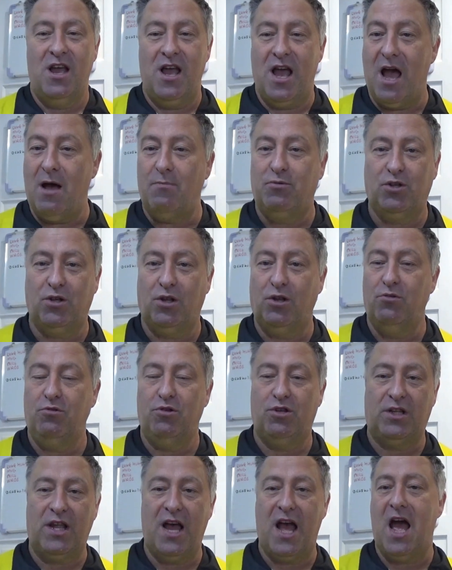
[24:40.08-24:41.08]
Absolute
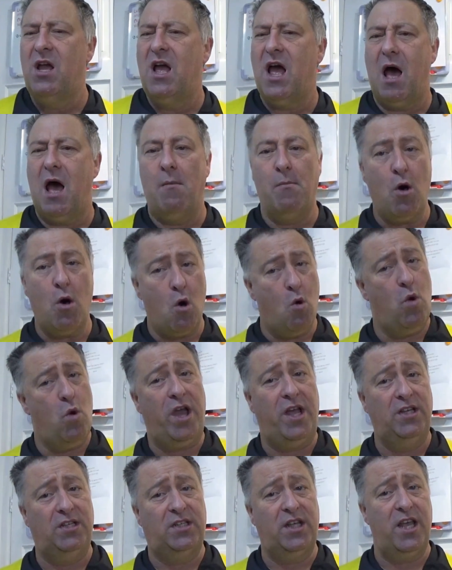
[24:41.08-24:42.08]
star. I'm
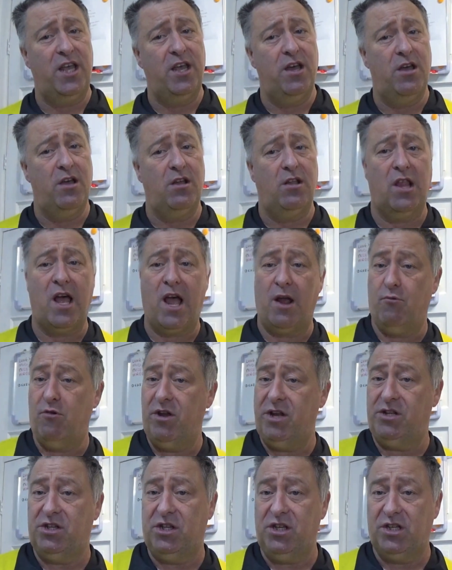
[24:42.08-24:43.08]
always here, like
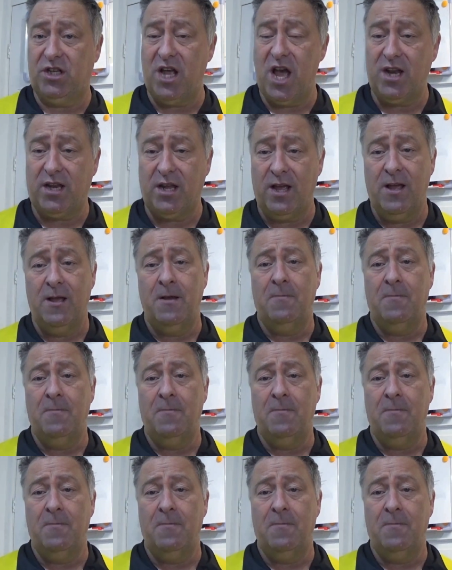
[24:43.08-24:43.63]
Richie said.